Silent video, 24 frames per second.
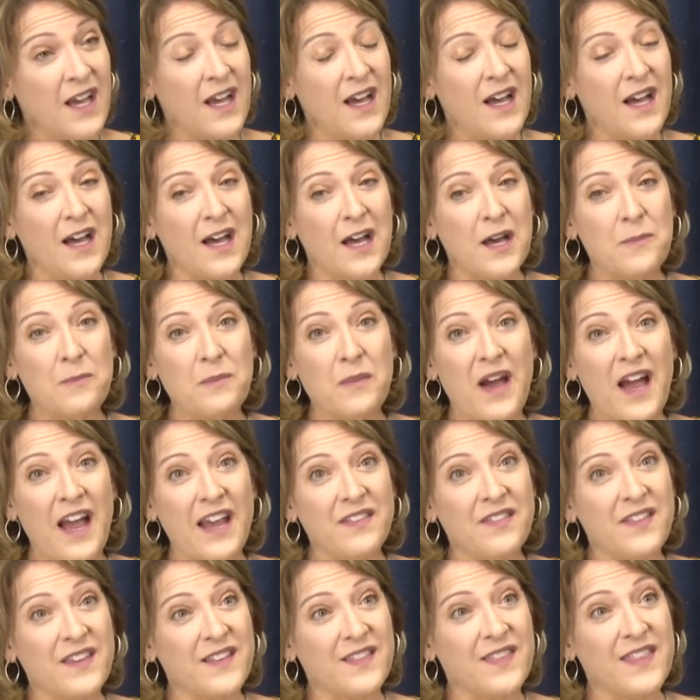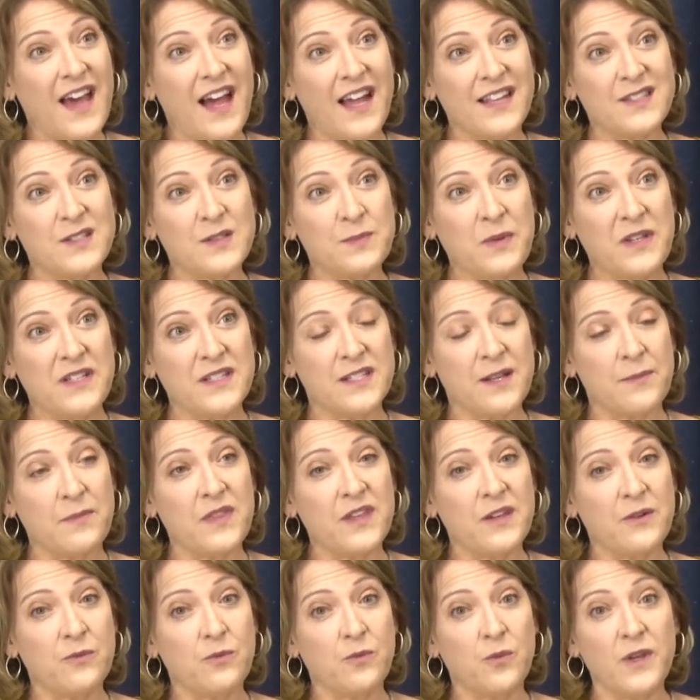Um, I think that's been
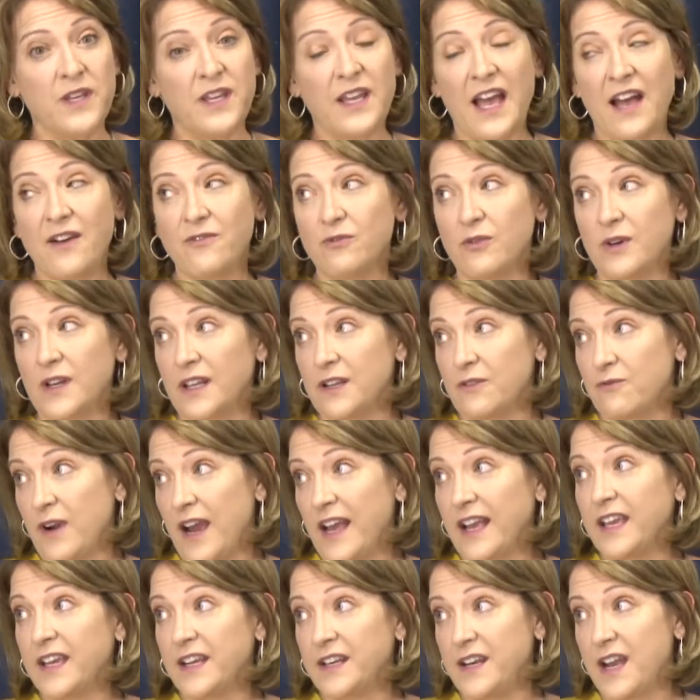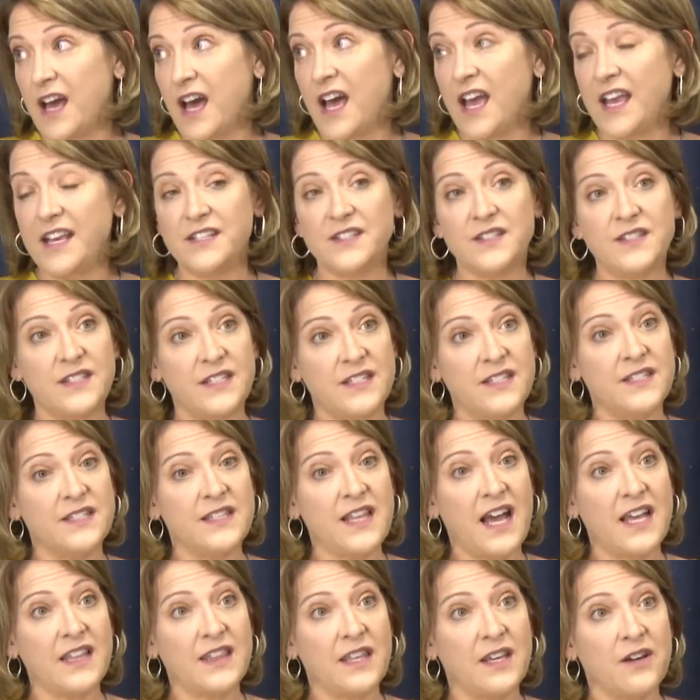something we have really recognized is
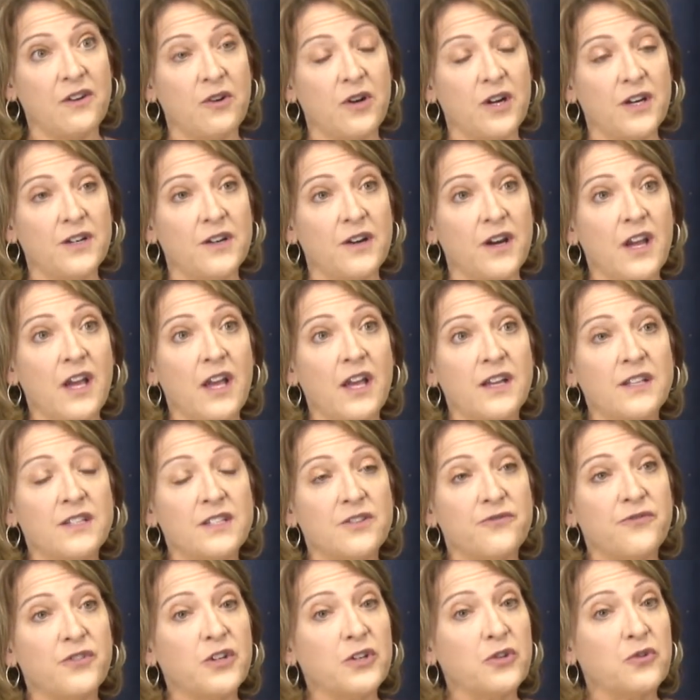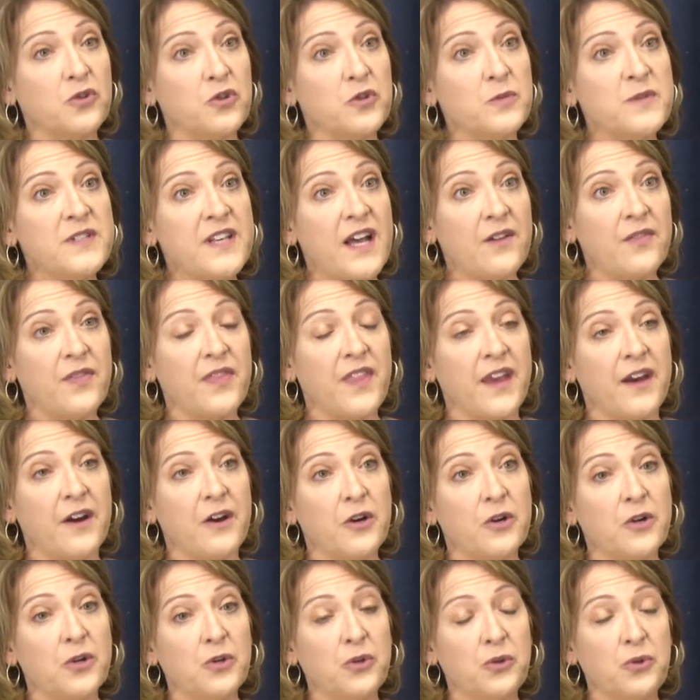that there are different groups out
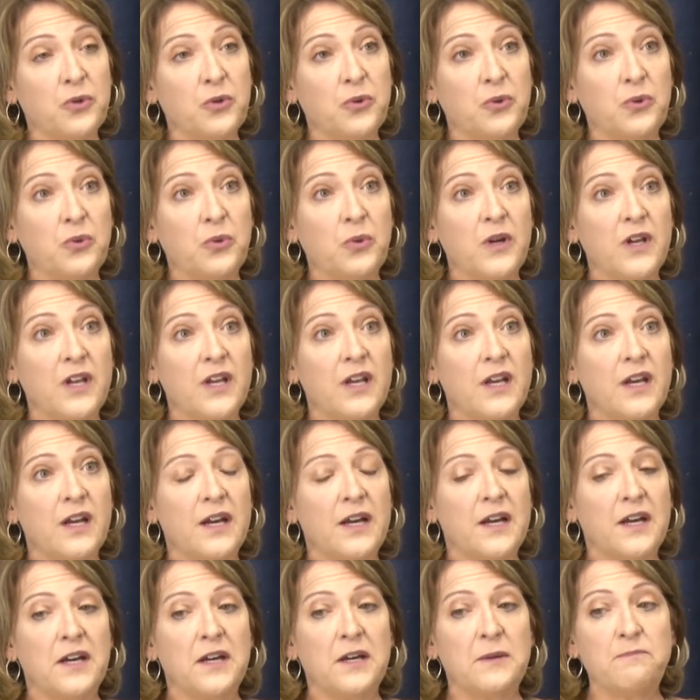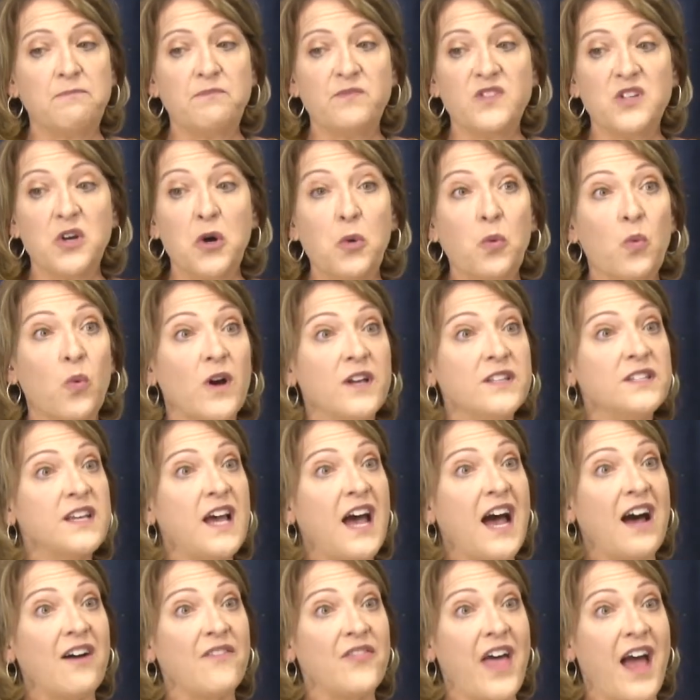there who um, don't want to
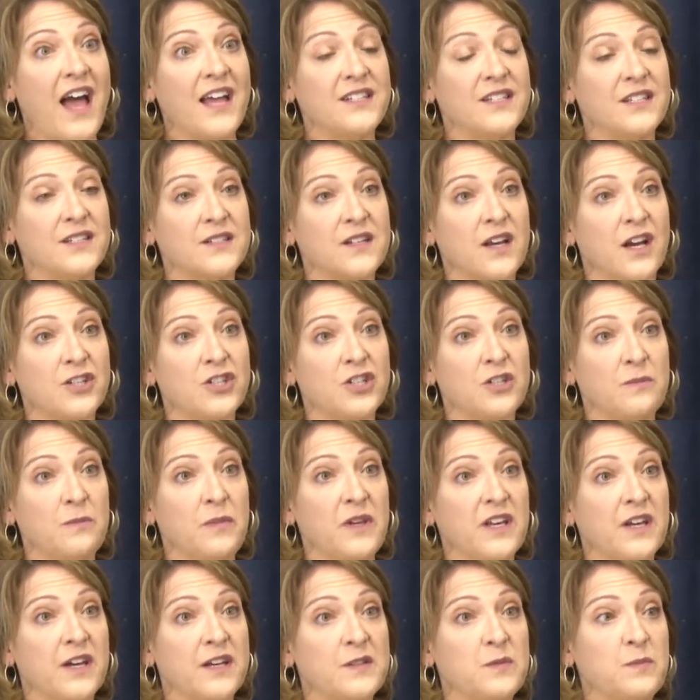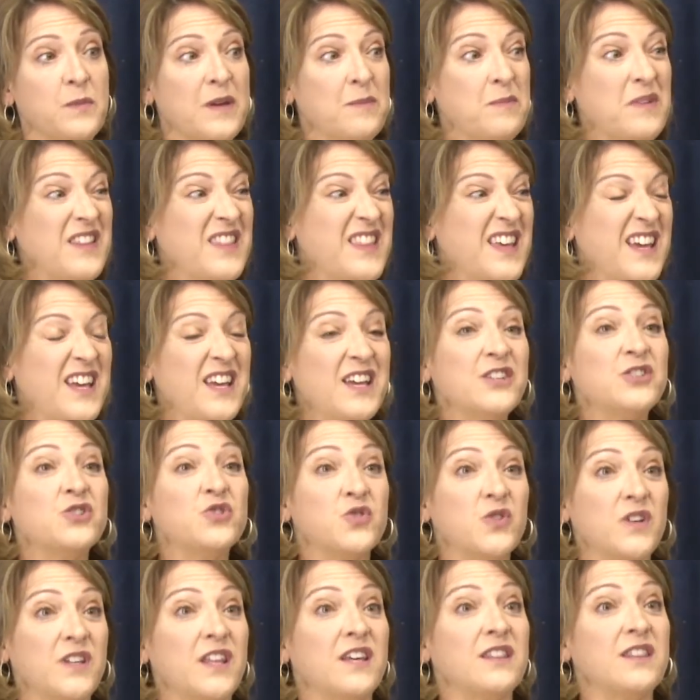have that discussion because maybe the
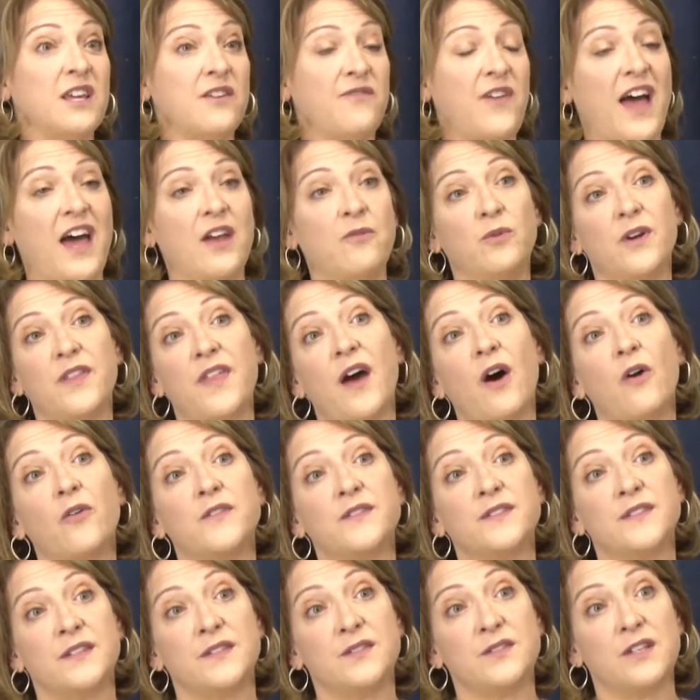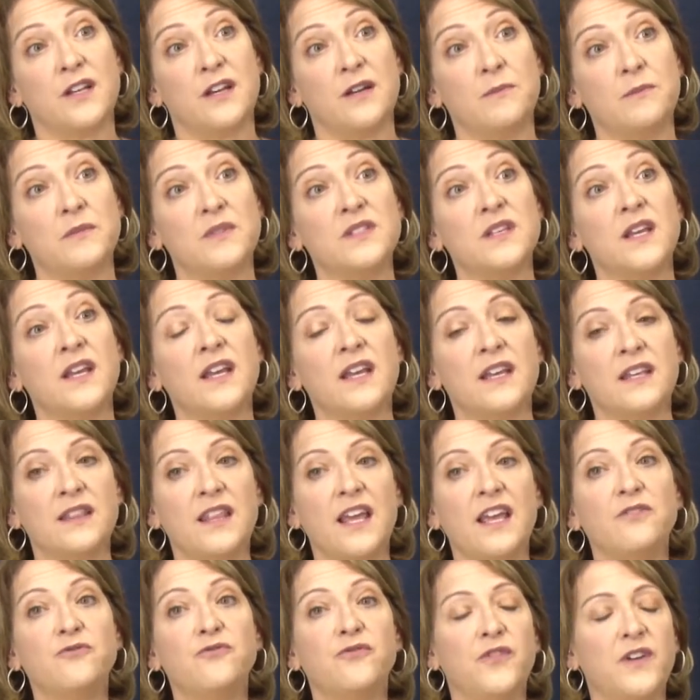history that they've had with health systems,
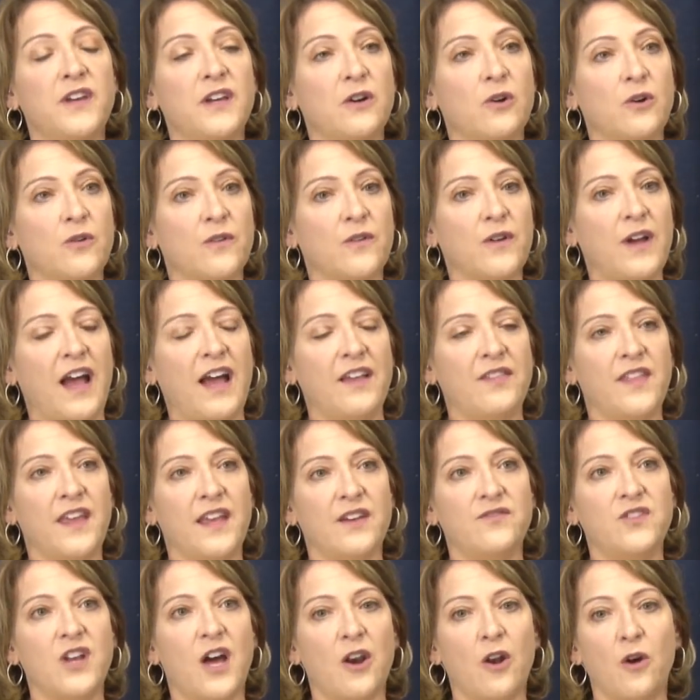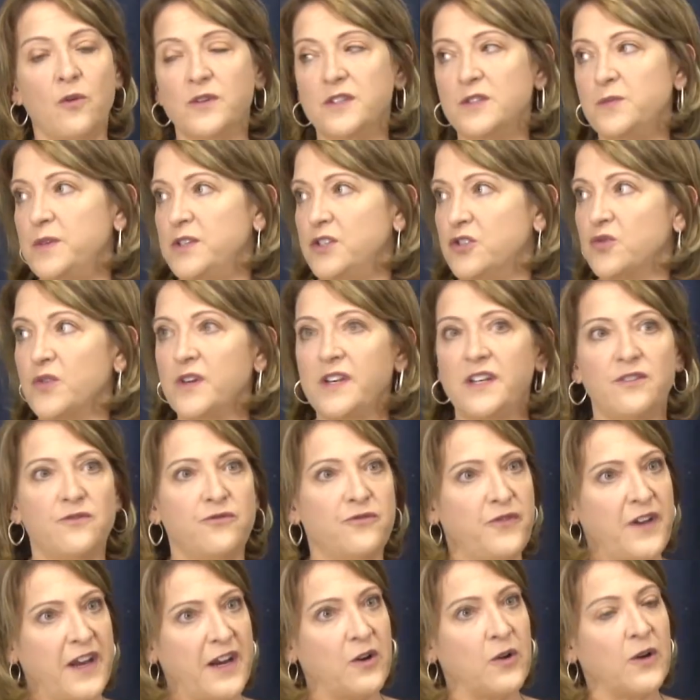they feel they have not always been treated
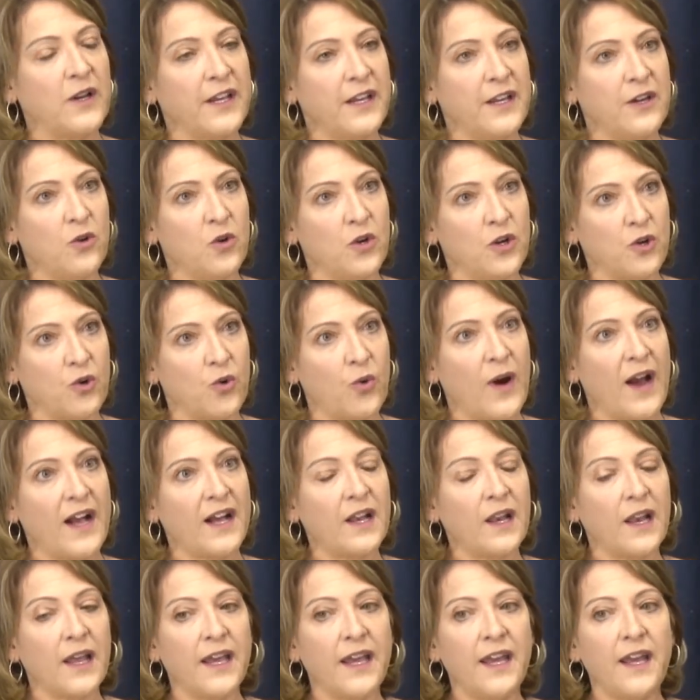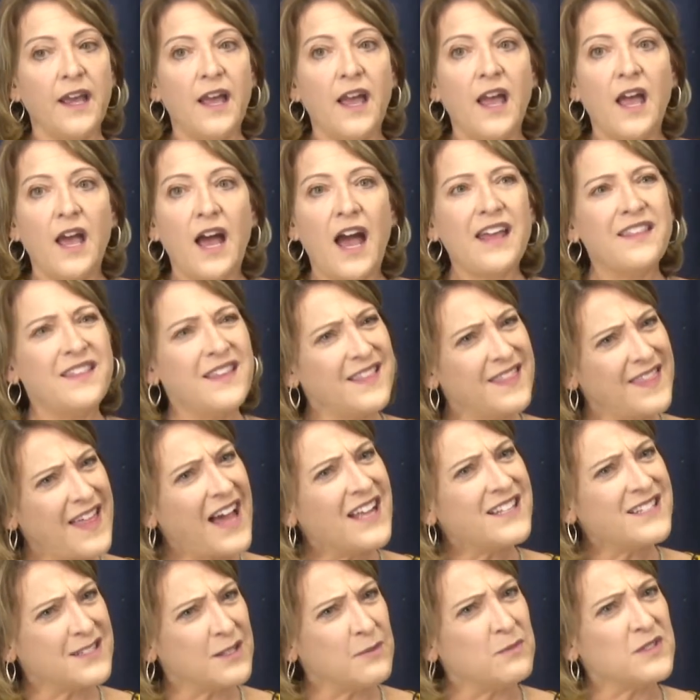fairly or correctly. I think
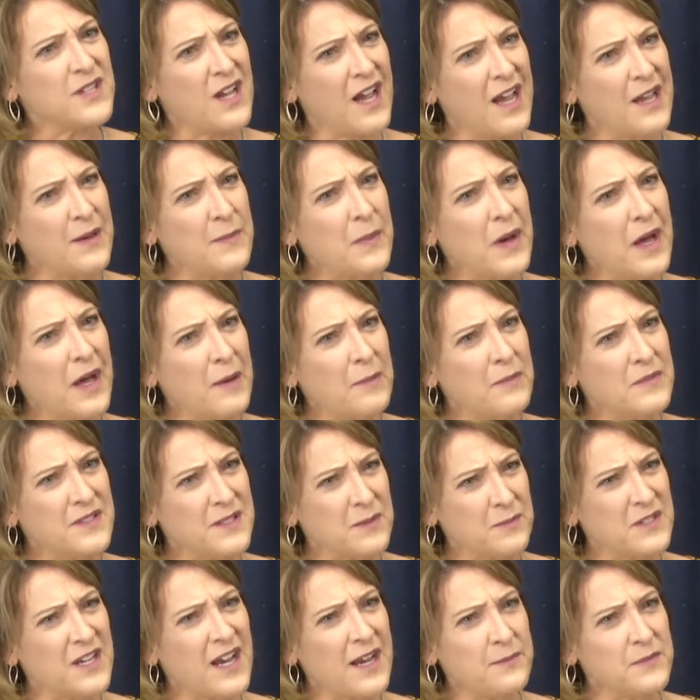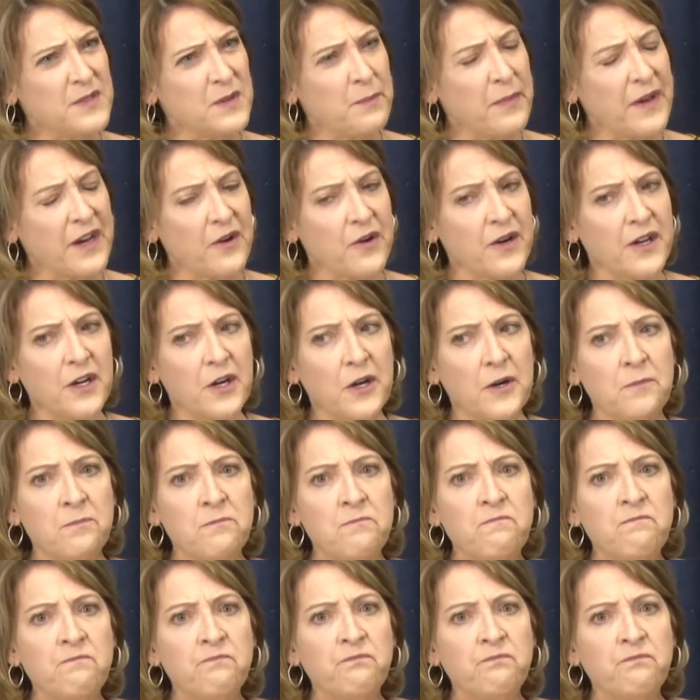that's sometime, uh, sometimes a barrier.